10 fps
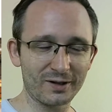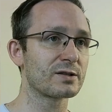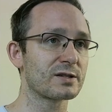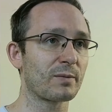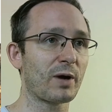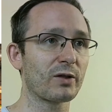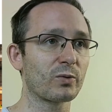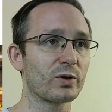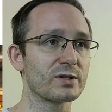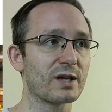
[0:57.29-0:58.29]
Some other
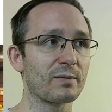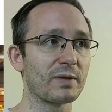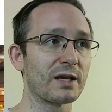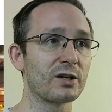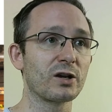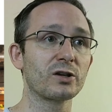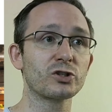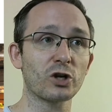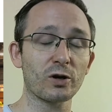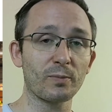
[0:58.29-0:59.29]
words can be
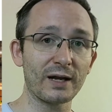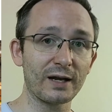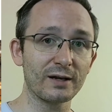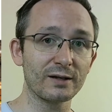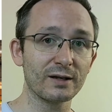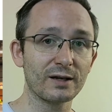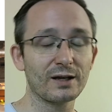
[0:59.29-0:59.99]
terminated,